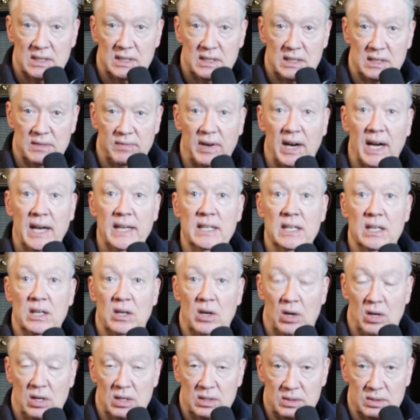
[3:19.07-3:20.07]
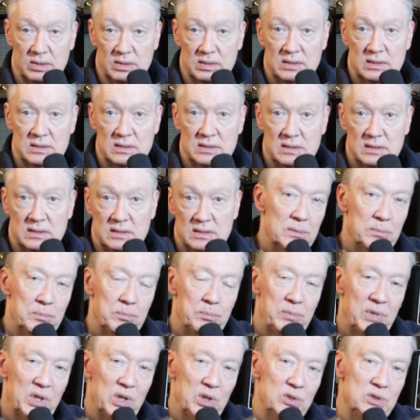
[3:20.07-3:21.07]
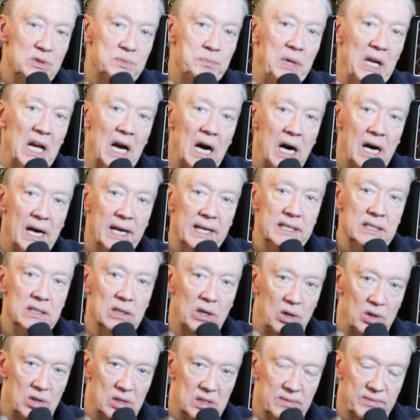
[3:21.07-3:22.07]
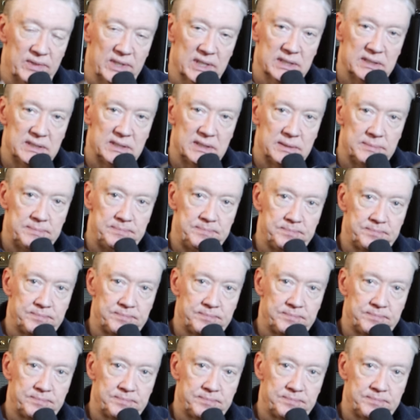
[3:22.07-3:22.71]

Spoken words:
Divide and conquer. But who's behind all of this?